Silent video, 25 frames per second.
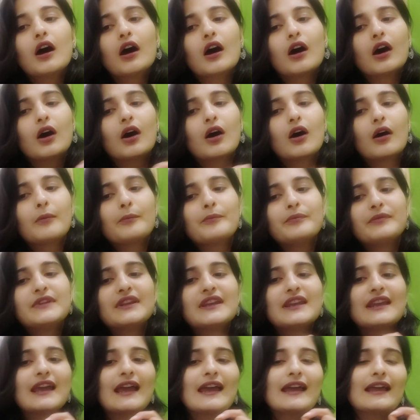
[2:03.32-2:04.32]
uh,
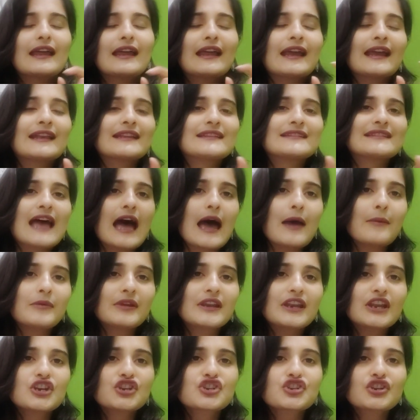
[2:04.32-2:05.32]
the
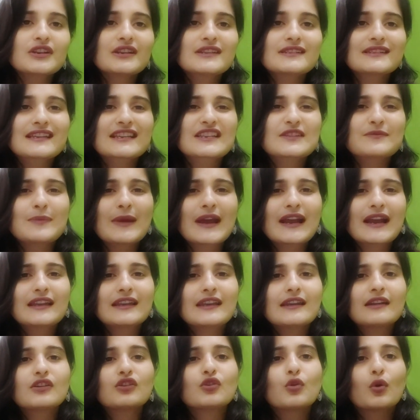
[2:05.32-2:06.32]
examination is
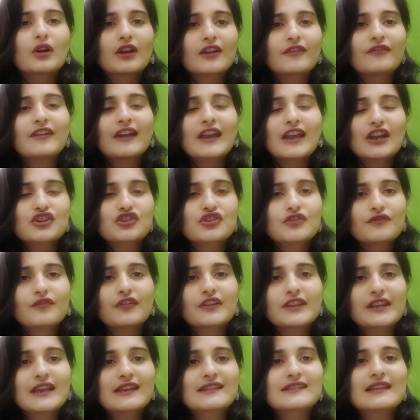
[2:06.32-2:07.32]
expected notification
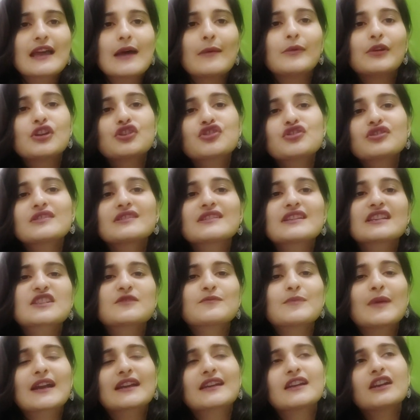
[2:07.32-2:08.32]
for the examination is
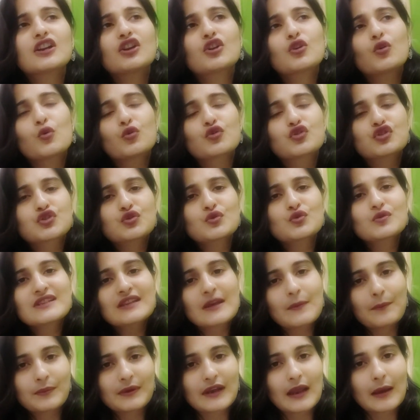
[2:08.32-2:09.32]
expected close to
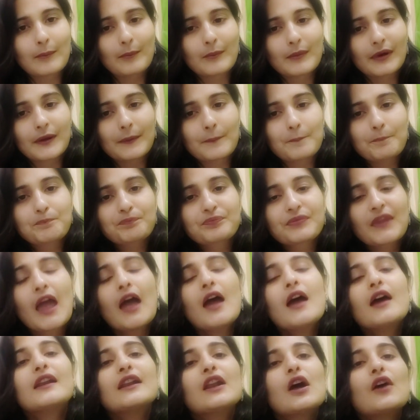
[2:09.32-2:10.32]
september
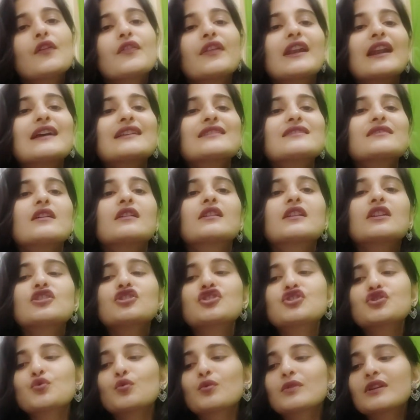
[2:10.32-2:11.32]
now there are
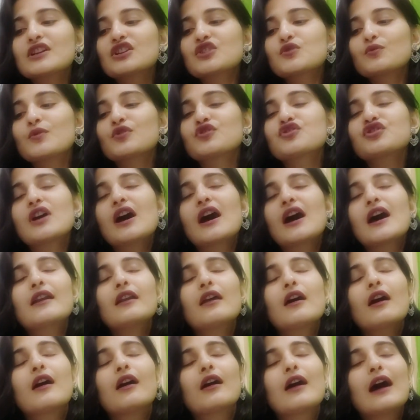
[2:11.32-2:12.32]
certain students which
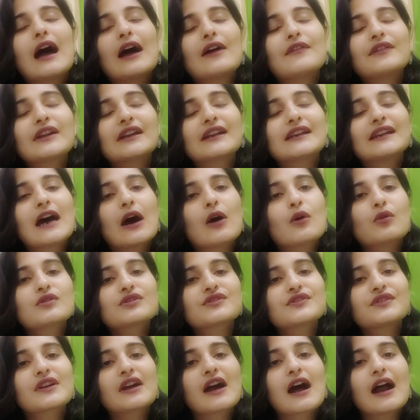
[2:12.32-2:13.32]
are uh, having
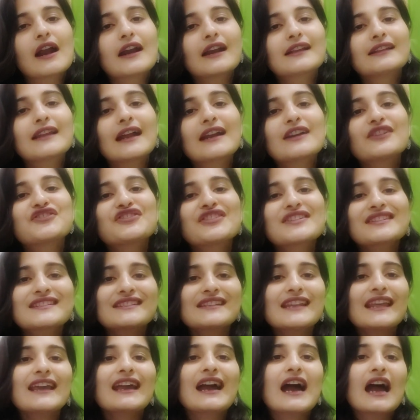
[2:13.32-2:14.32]
doubts regarding that
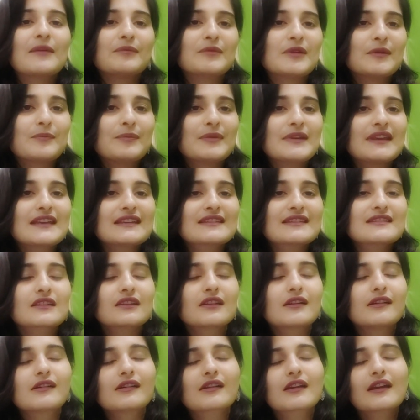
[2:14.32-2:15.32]
just like IBPS
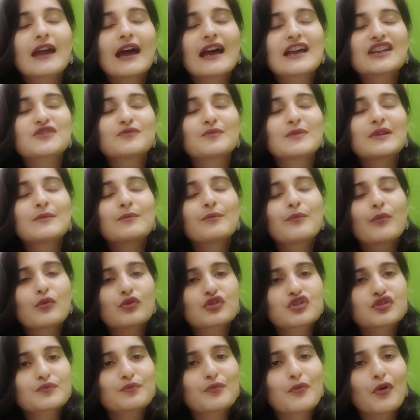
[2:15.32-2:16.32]
clerk has been
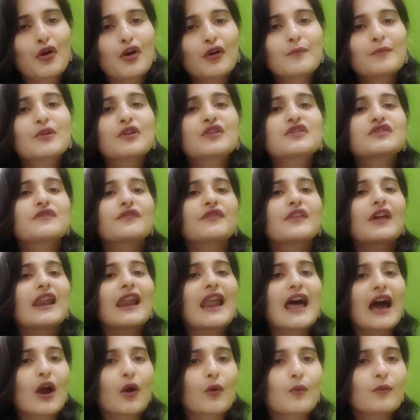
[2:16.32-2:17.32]
postponed because of the
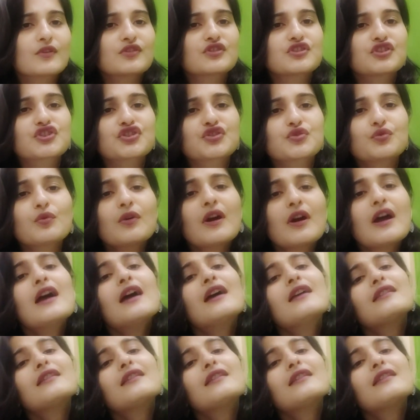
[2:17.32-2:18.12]
language issue,